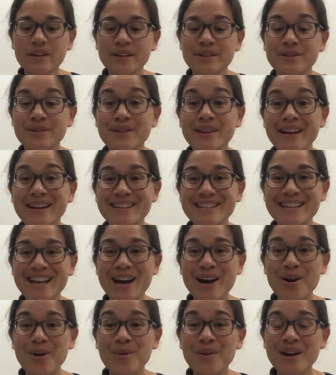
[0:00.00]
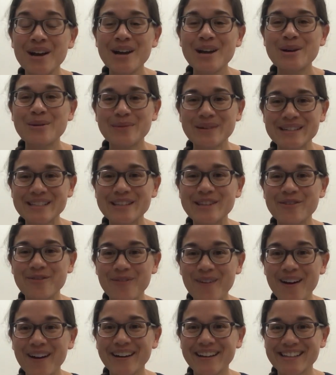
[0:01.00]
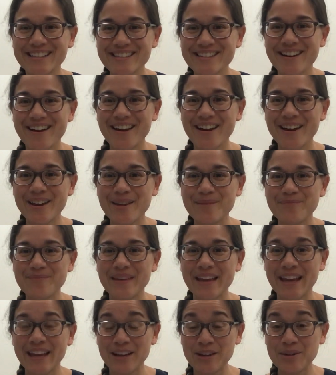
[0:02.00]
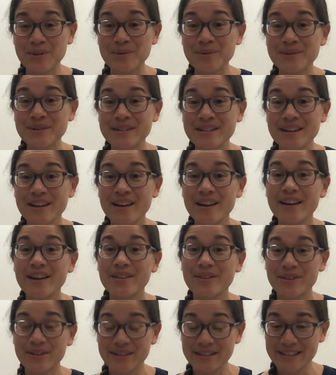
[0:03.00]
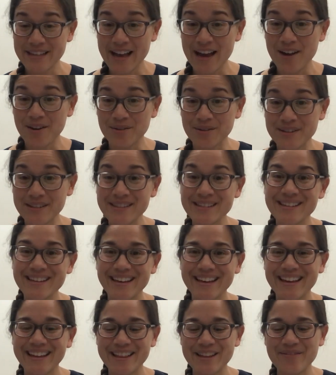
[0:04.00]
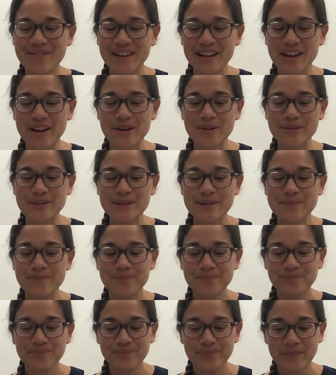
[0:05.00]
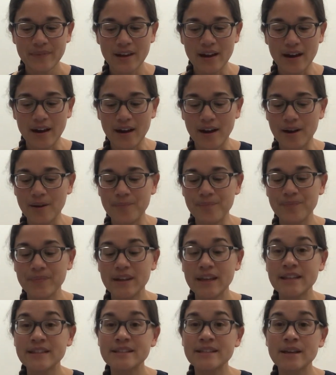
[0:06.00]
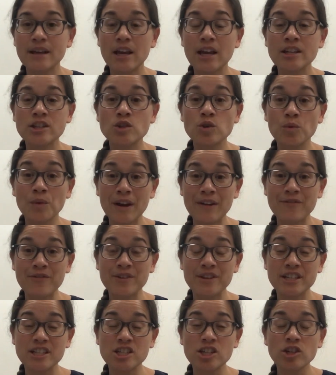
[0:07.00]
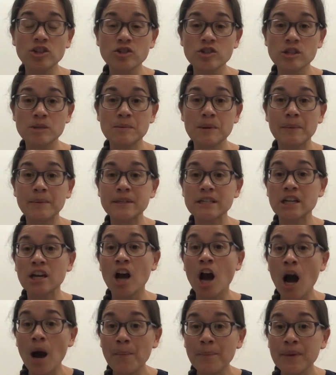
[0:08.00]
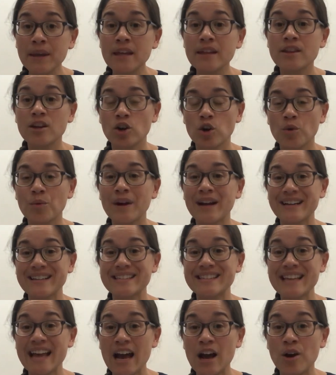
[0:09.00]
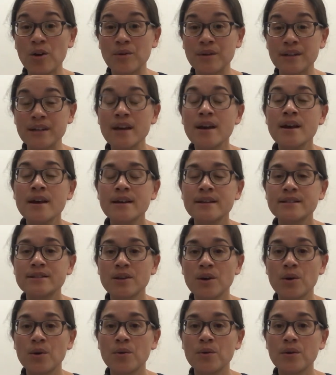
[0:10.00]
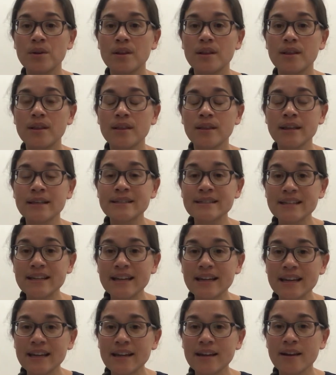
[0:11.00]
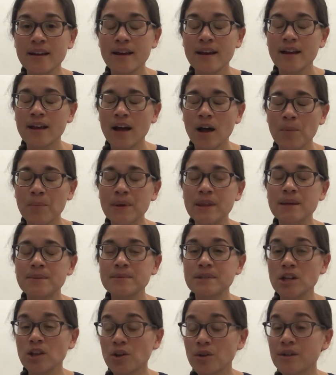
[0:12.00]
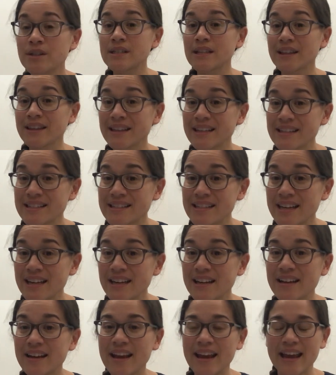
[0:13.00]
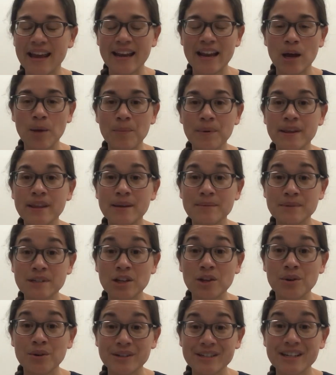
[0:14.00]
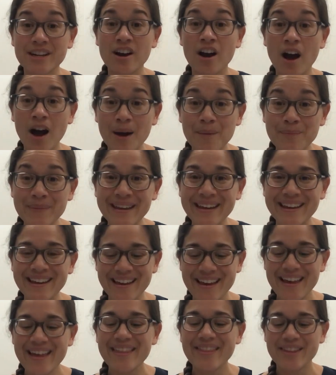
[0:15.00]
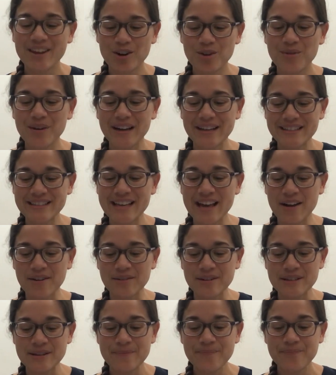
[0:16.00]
So that is how we did the phonics time and used the sounds in the videos. It's great for the children to be able to copy the correct sound. So listening, helping them to learn listen, and helping them to learn to copy the correct sound.